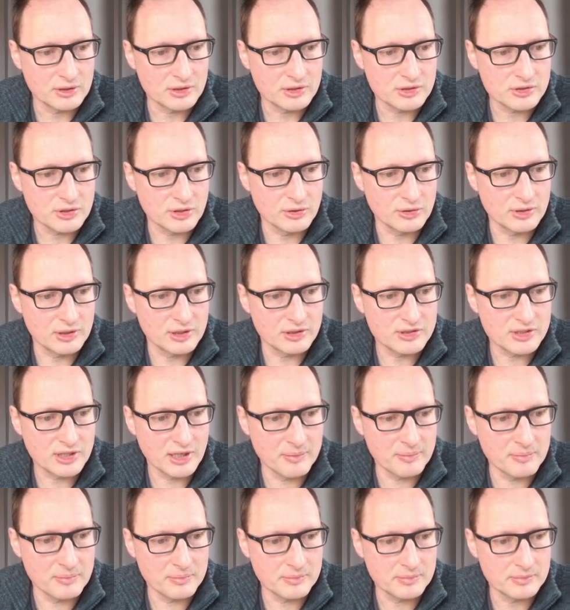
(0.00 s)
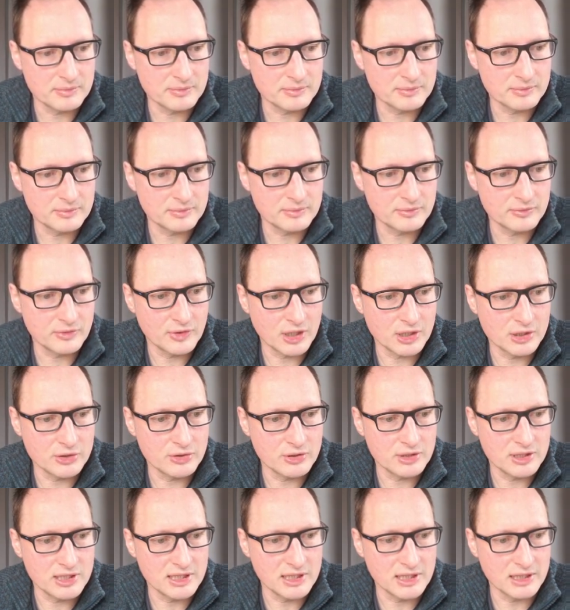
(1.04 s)
So some value
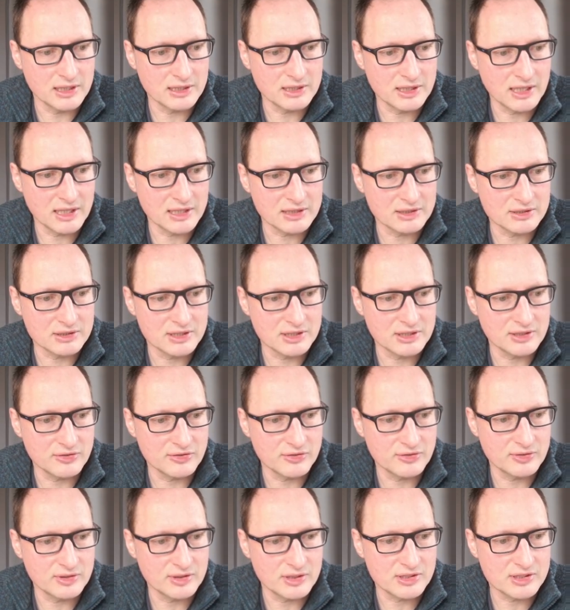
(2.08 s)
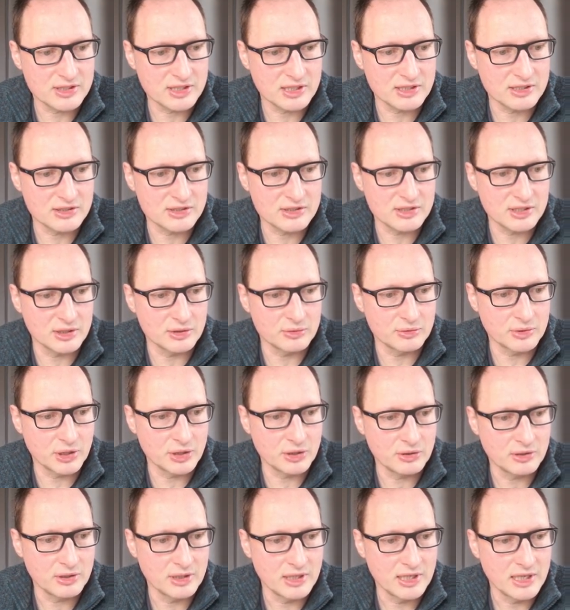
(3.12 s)
here, negative
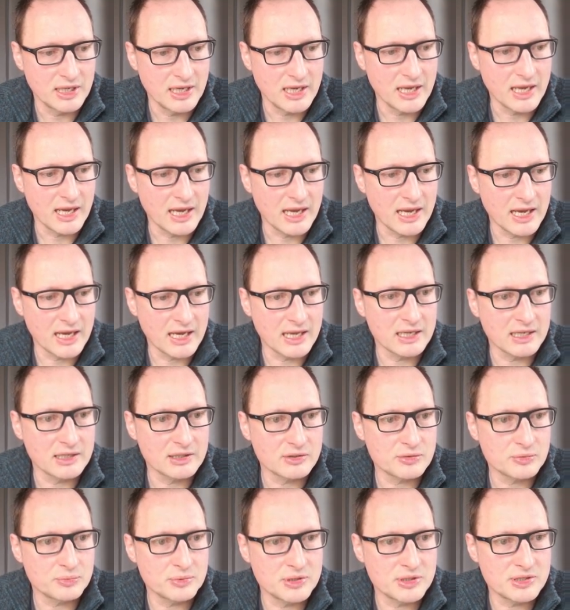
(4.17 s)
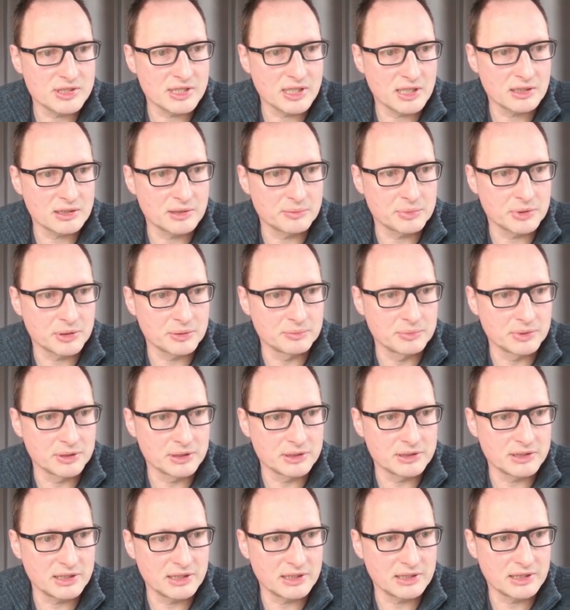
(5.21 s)
Z0, and we said the
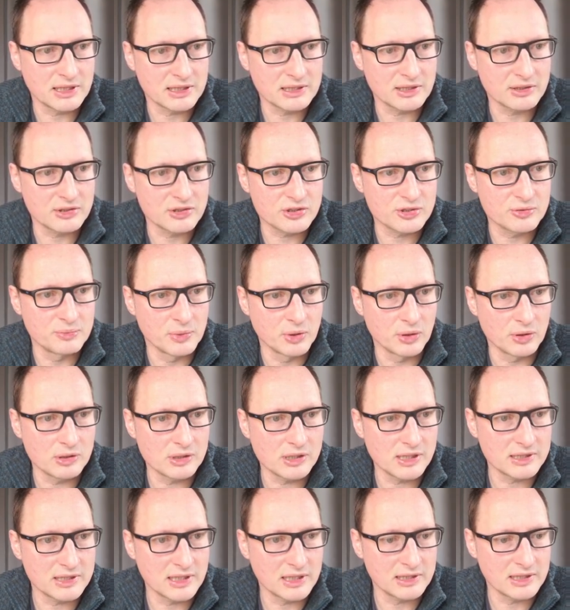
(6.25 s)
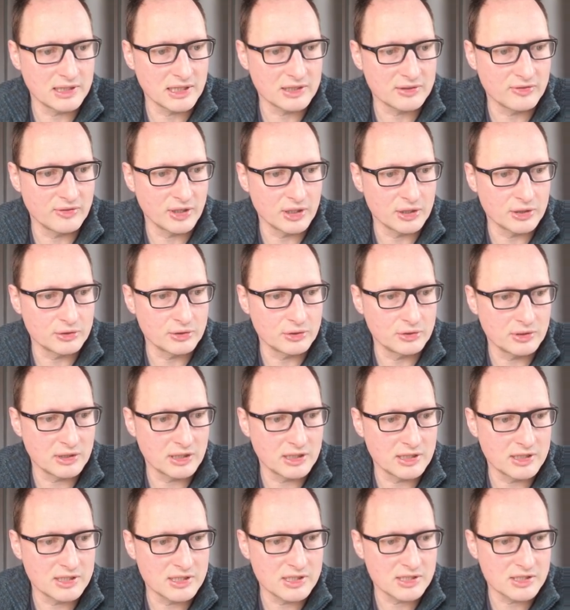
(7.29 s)
probability that it's smaller than that value
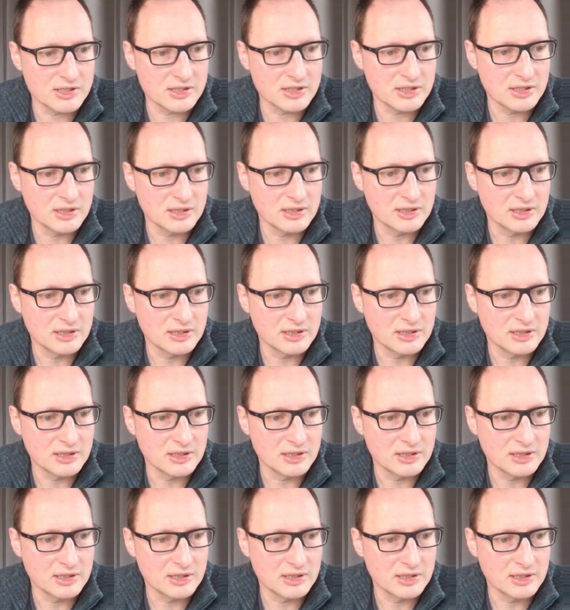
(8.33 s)
is